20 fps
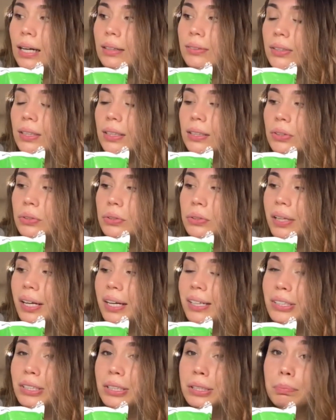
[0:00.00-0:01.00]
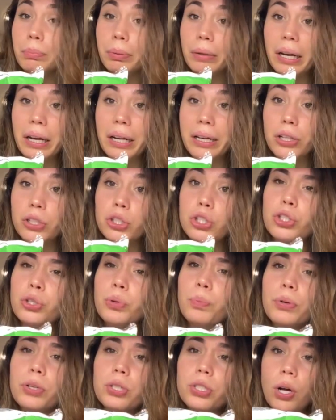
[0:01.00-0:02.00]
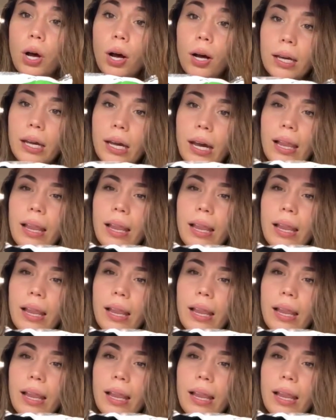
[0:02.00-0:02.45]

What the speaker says: I feel like those are like just bland and super soggy.